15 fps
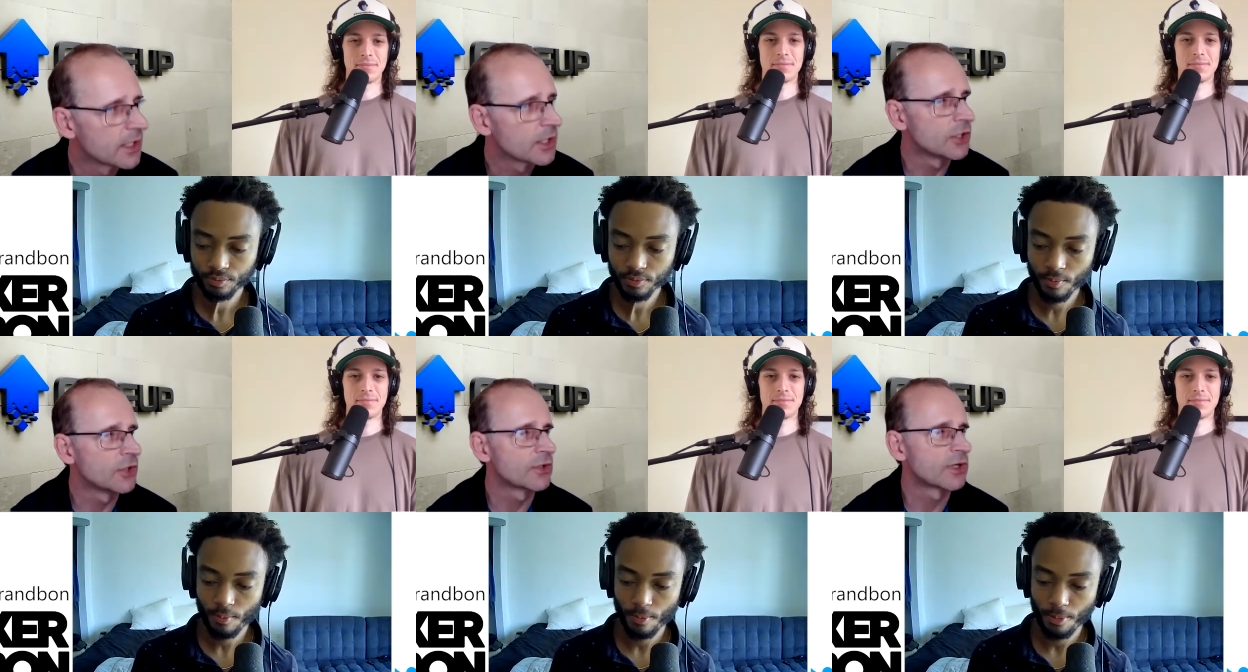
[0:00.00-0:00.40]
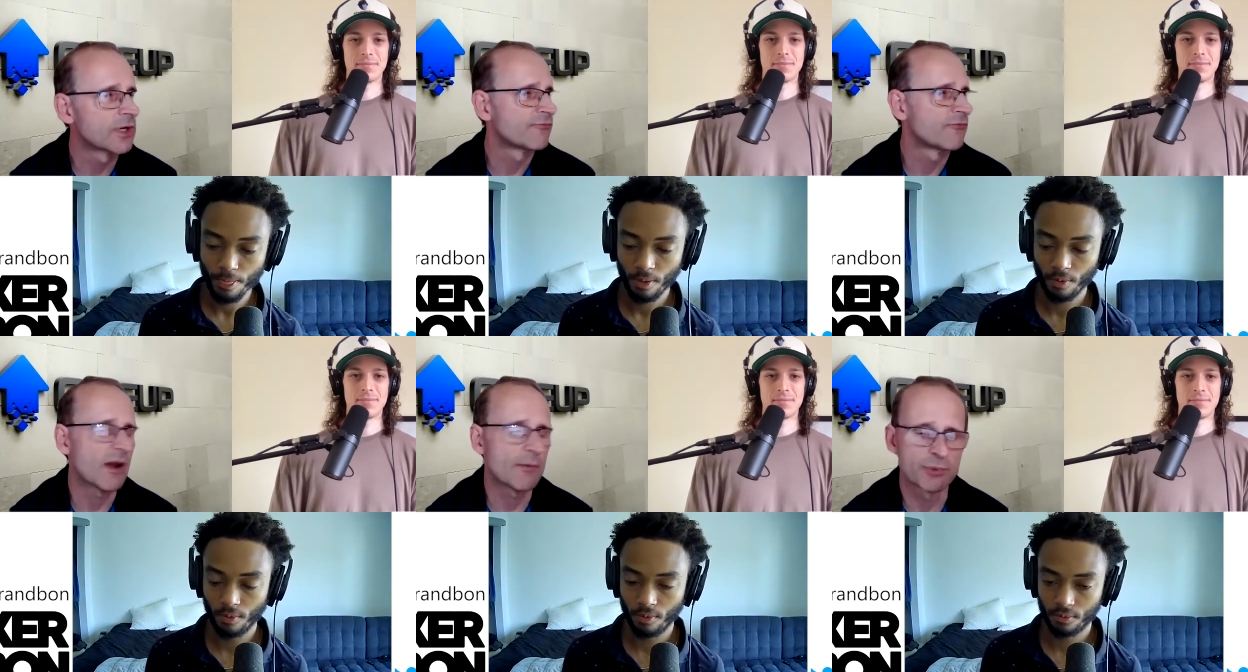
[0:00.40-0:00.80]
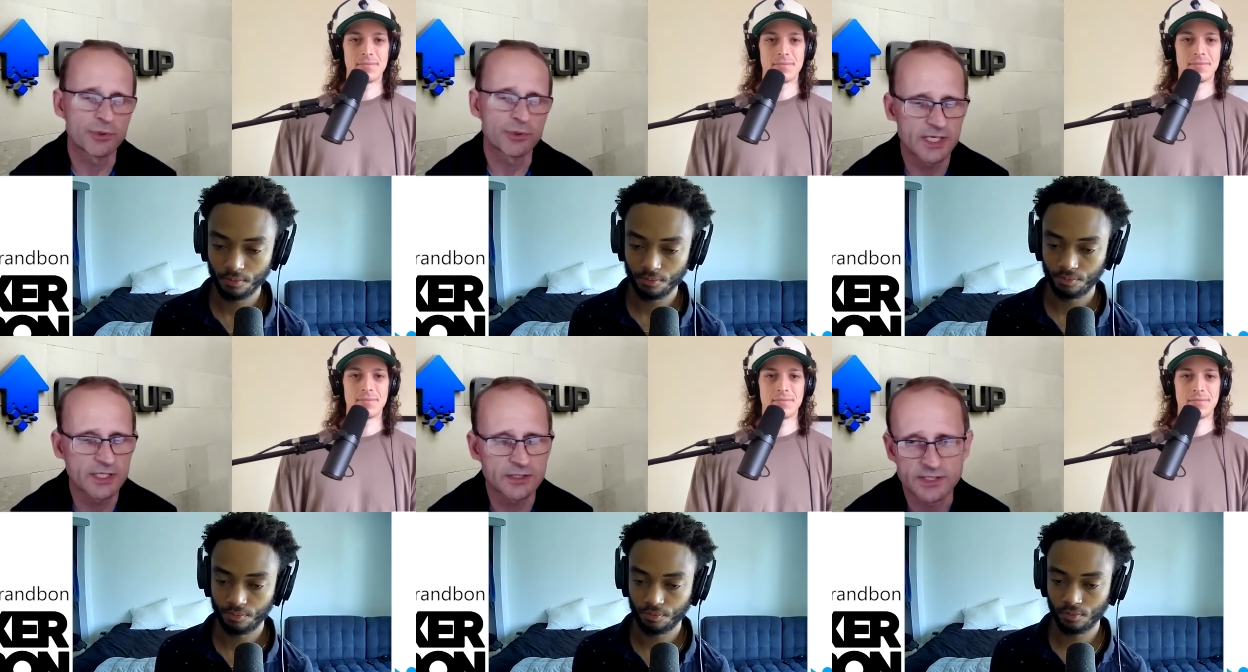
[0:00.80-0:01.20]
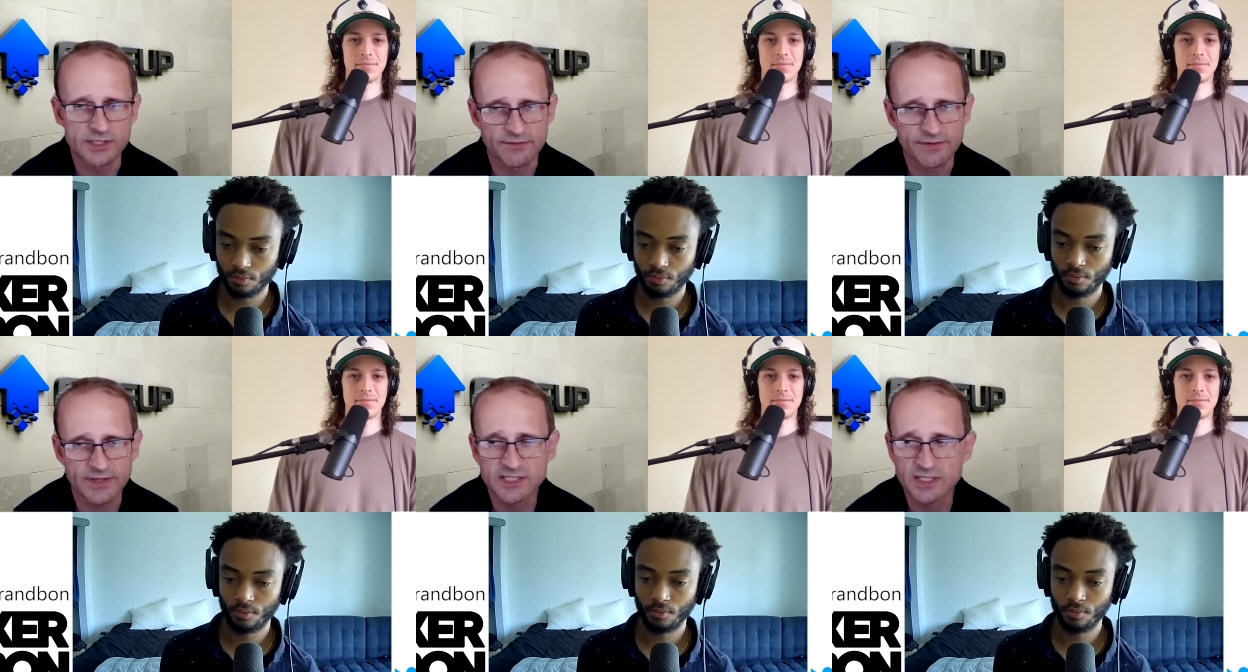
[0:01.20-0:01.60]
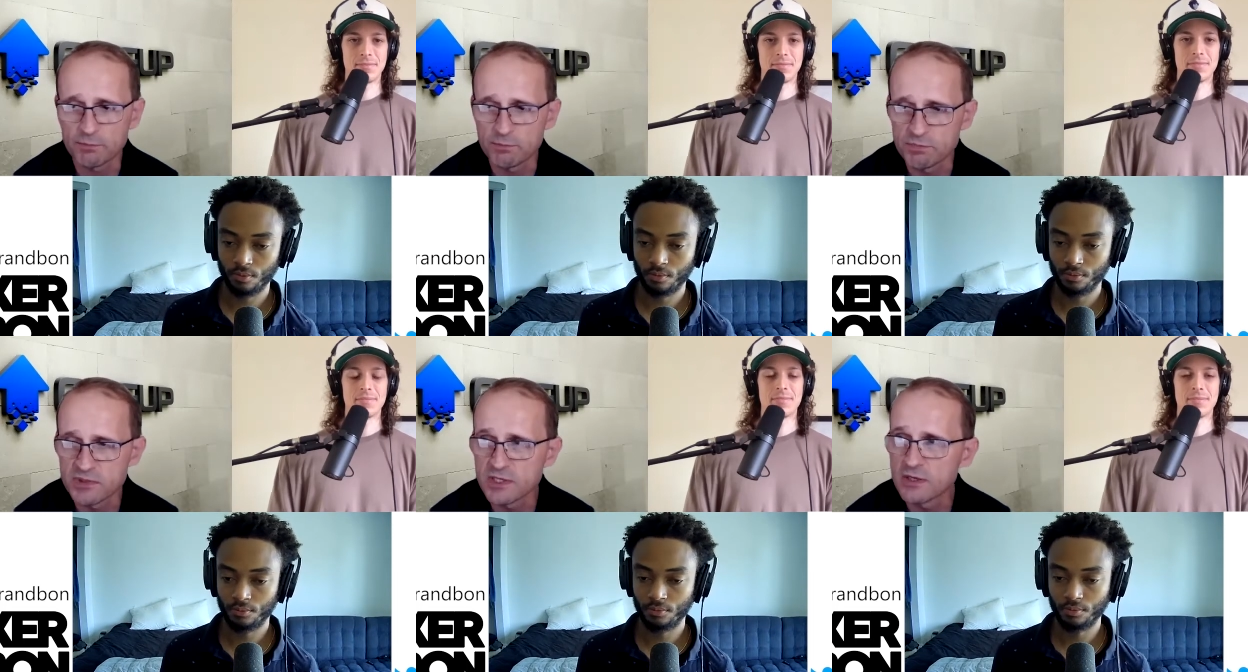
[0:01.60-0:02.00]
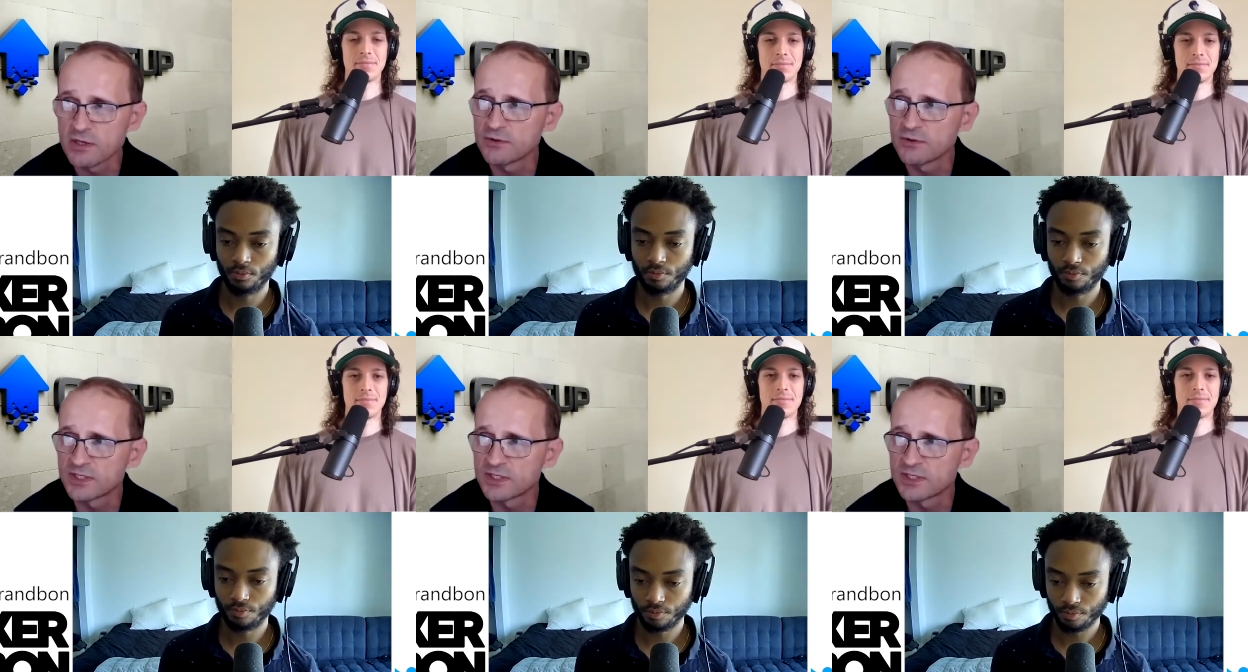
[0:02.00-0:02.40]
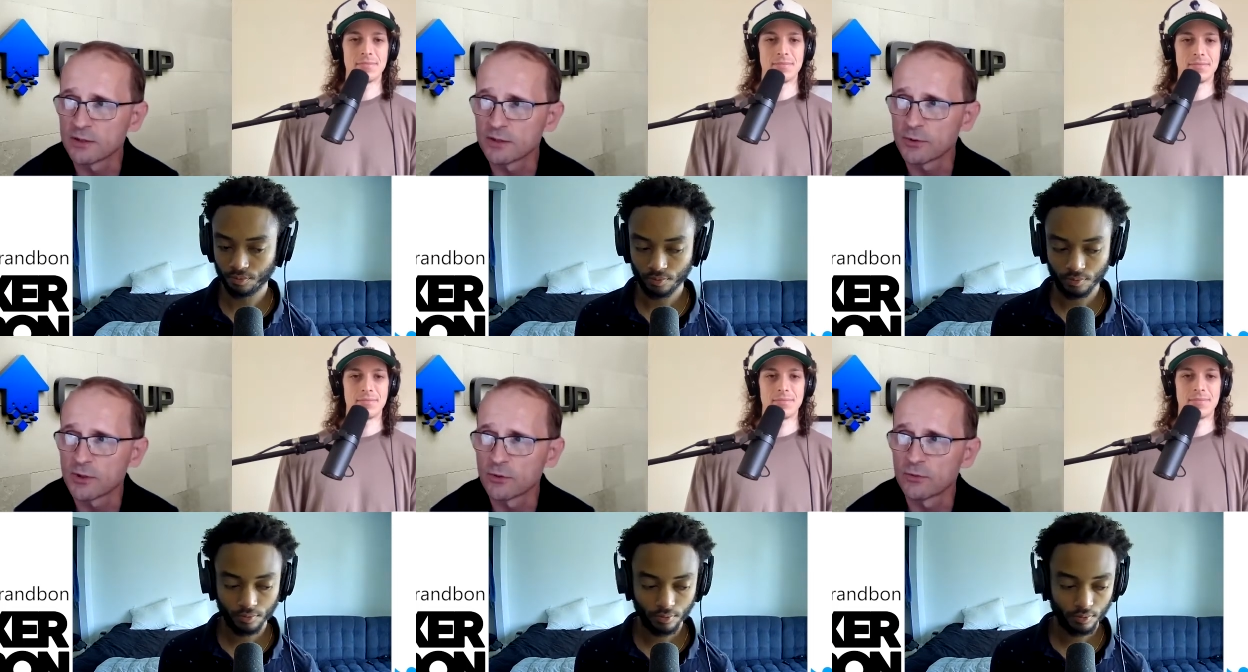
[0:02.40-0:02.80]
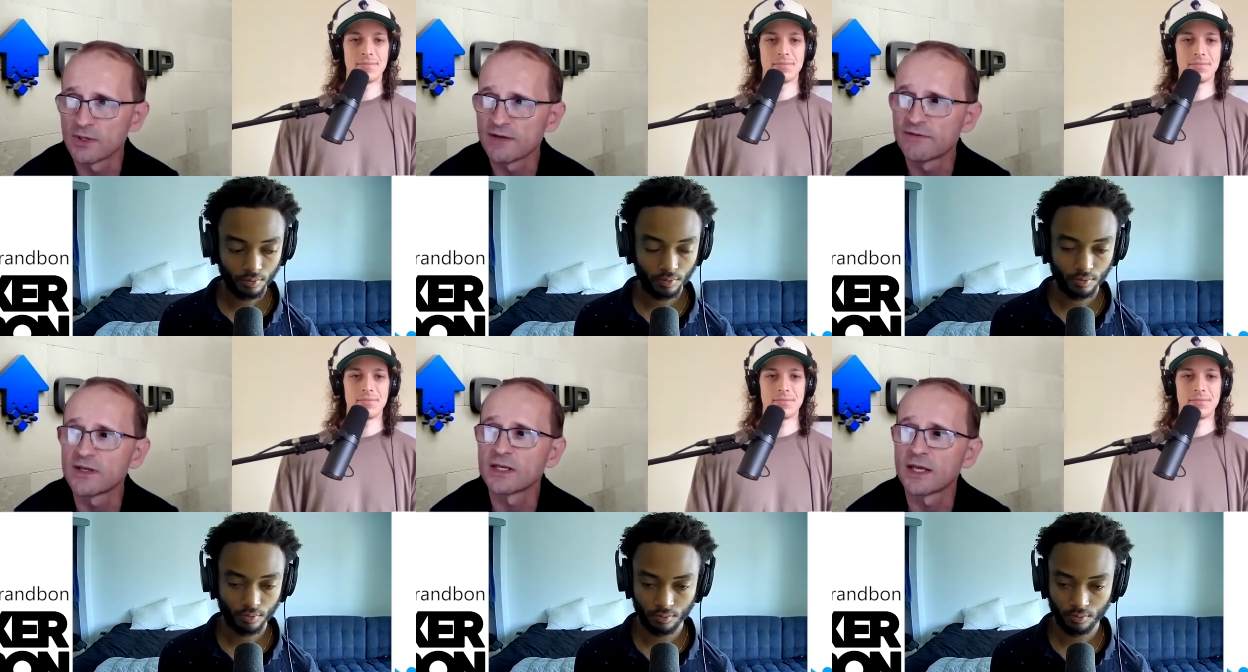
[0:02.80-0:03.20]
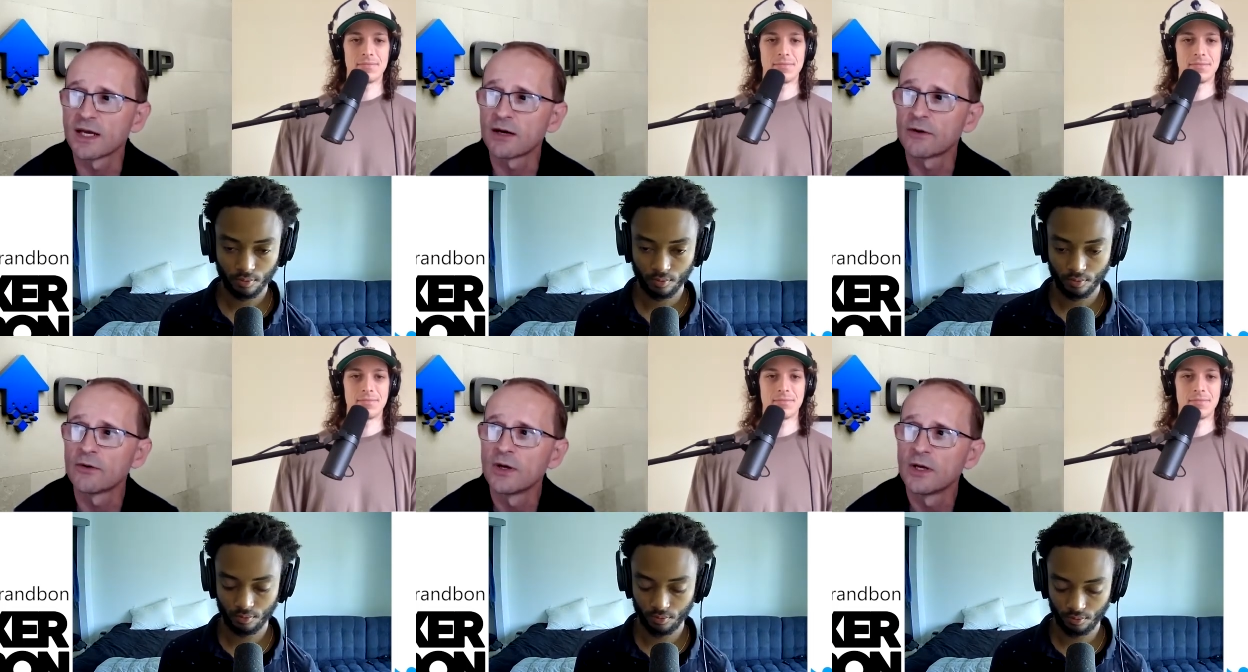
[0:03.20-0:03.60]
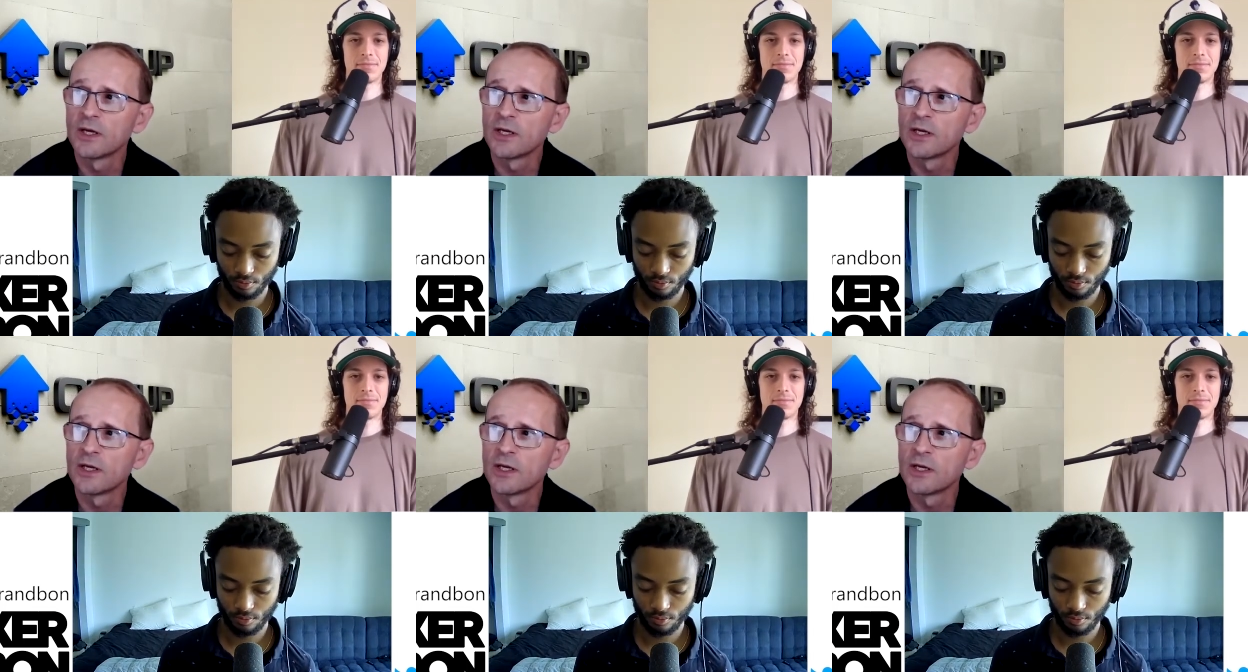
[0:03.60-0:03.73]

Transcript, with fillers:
Speaker 1: You can represent yourself. That's the beauty that we all live in now.